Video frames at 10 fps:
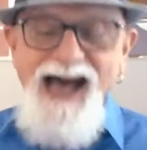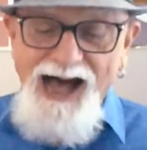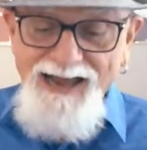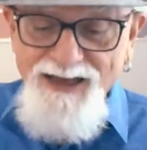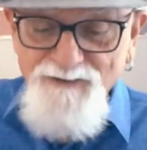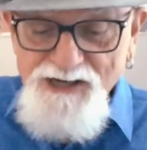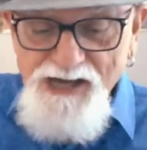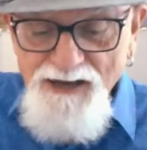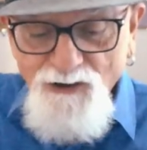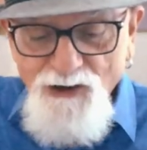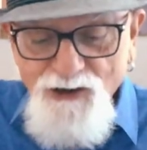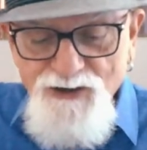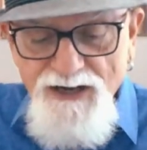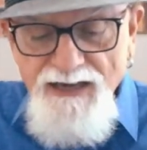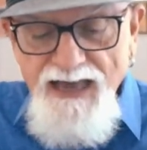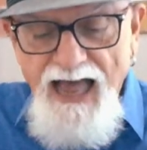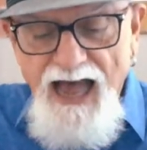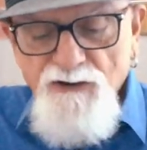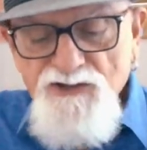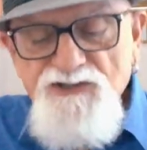I haven't yet learned
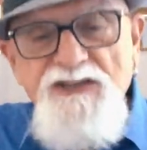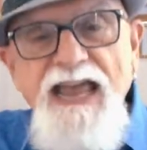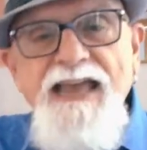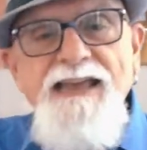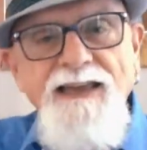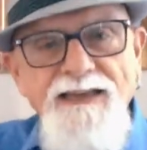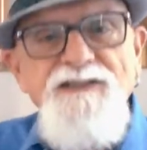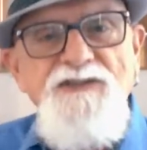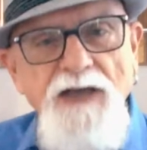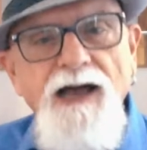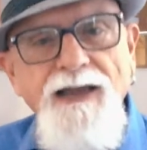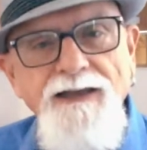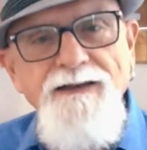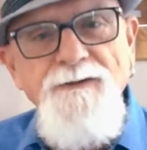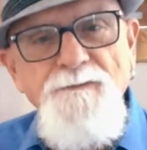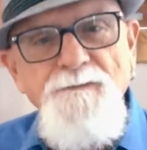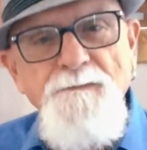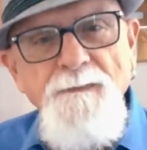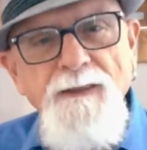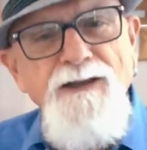how to stay inside,
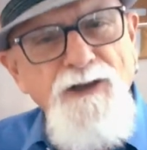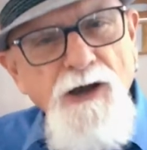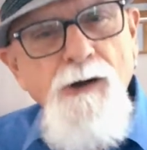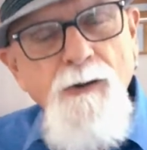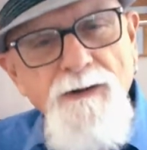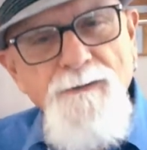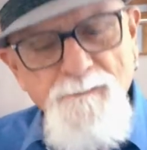you know?